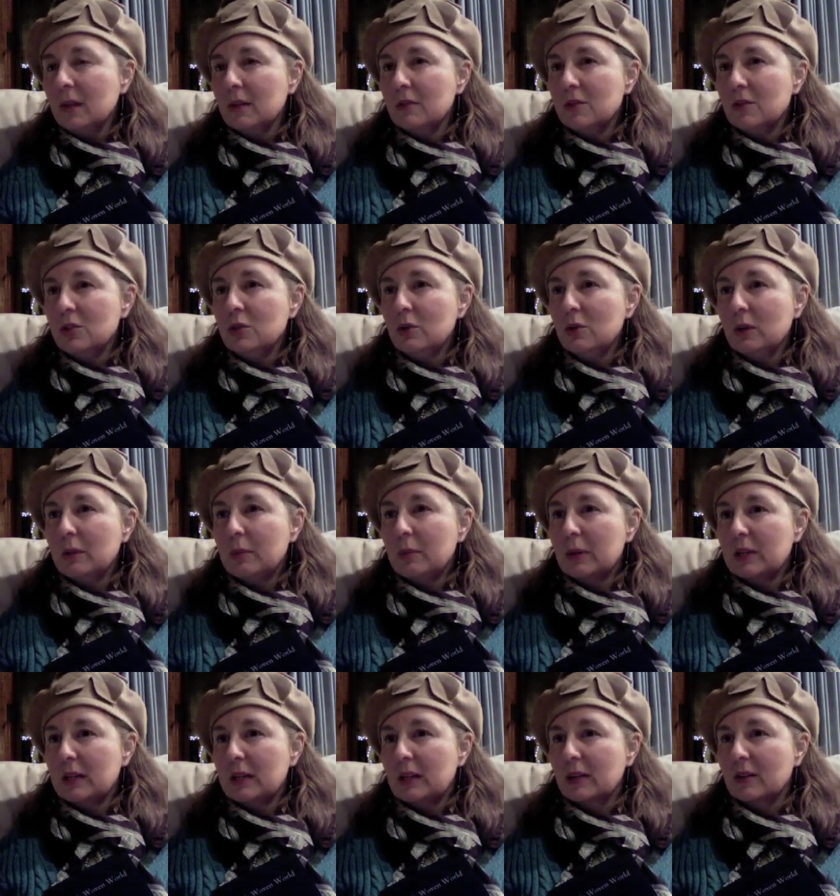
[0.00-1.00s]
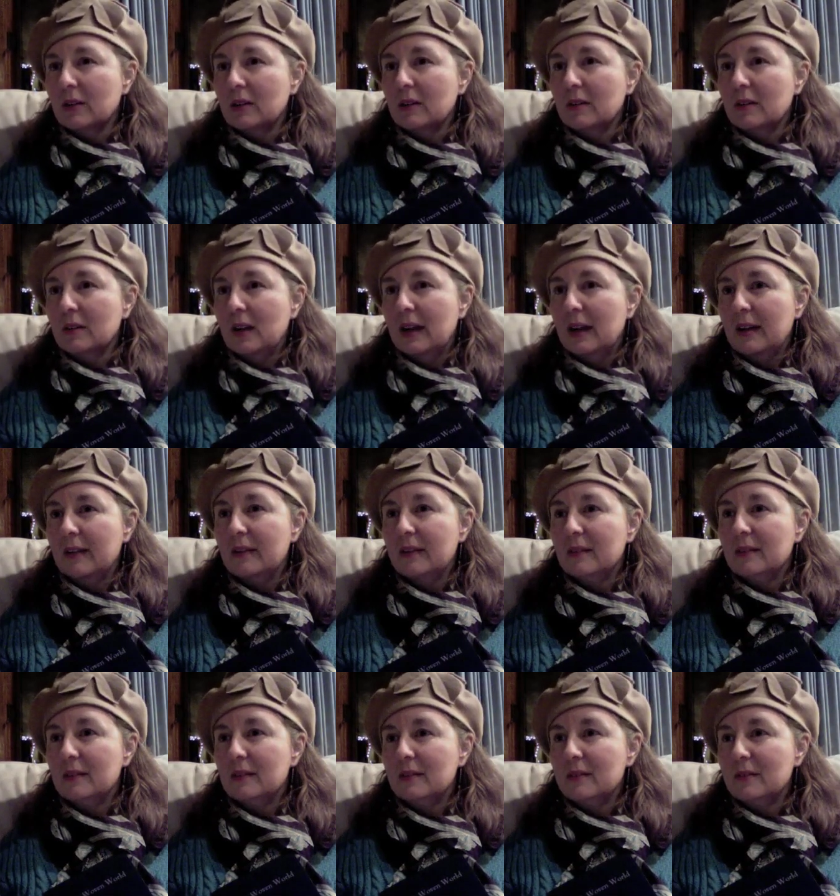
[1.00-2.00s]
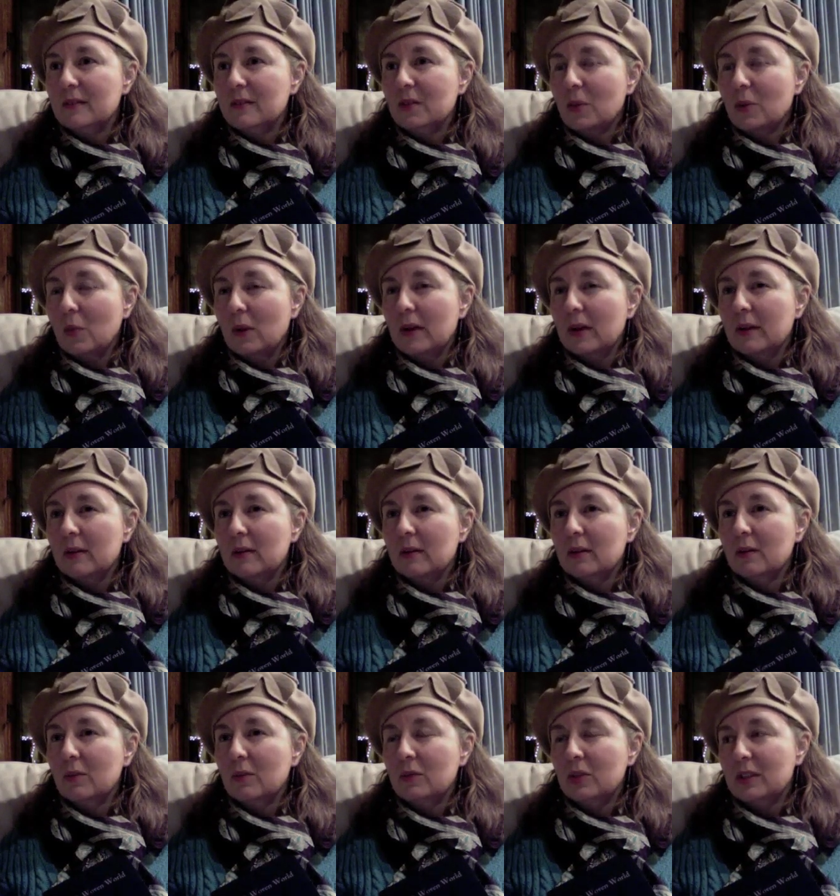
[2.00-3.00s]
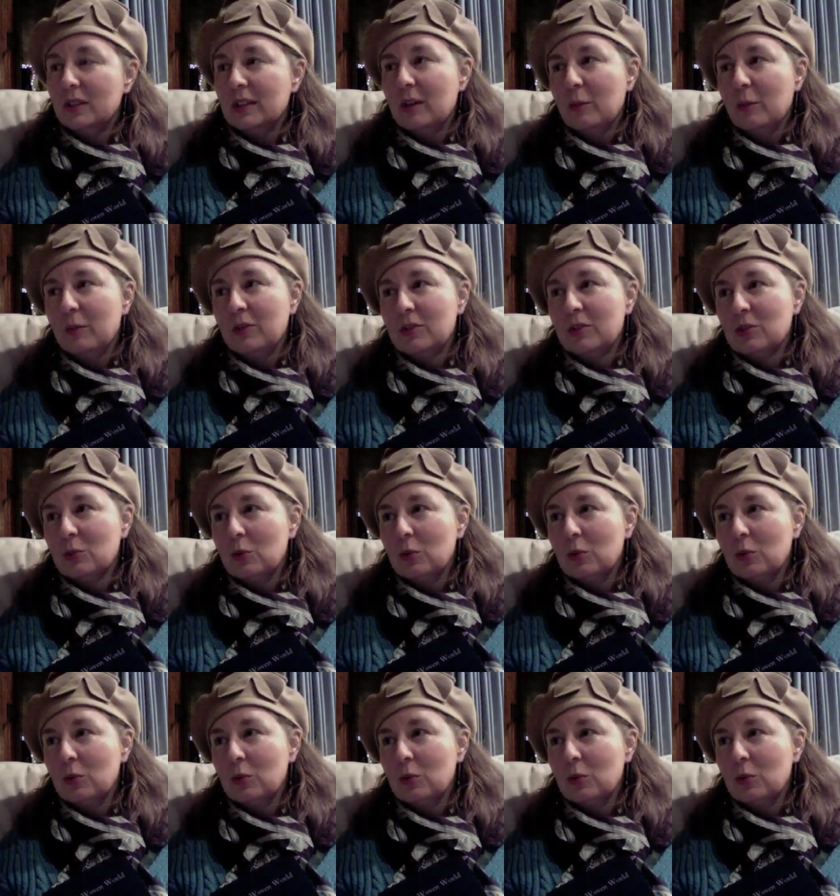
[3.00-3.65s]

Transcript: two in particular, and the one, Sit Down, Mr.